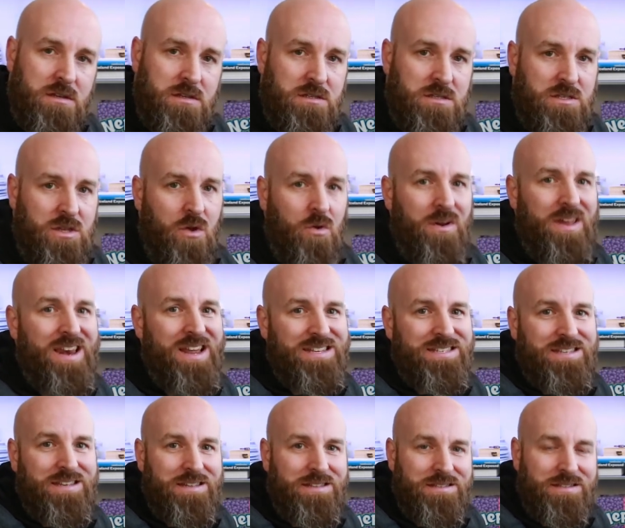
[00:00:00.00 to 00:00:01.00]
So in
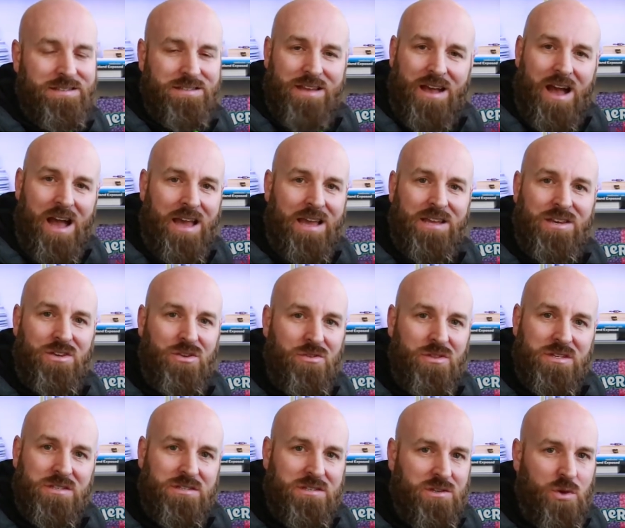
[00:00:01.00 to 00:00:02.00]
essence, I could do
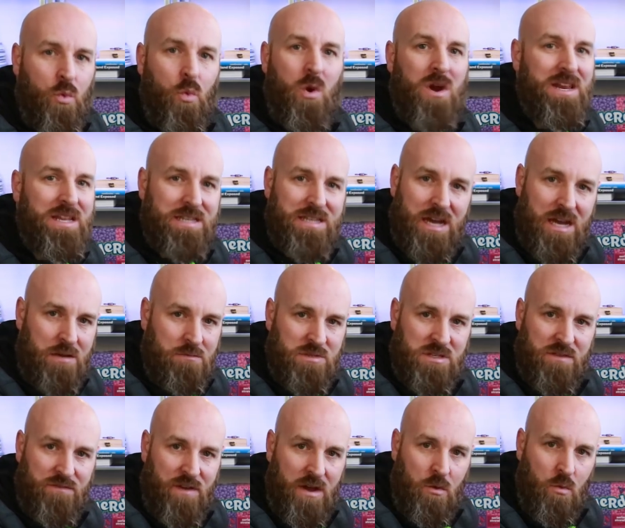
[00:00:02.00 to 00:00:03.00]
this twenty times
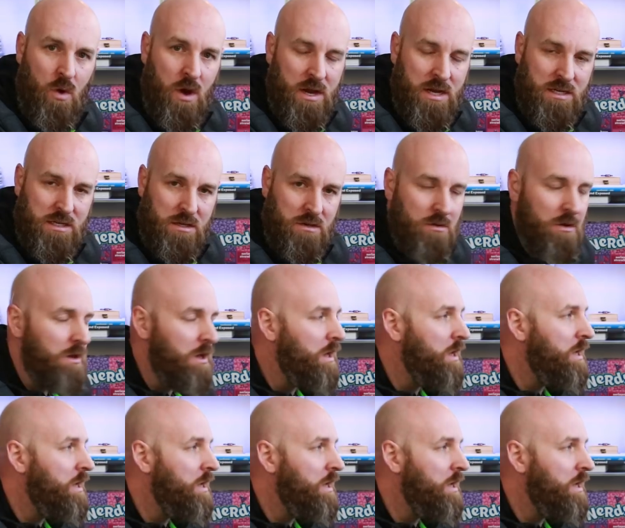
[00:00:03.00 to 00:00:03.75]
if I wanted to.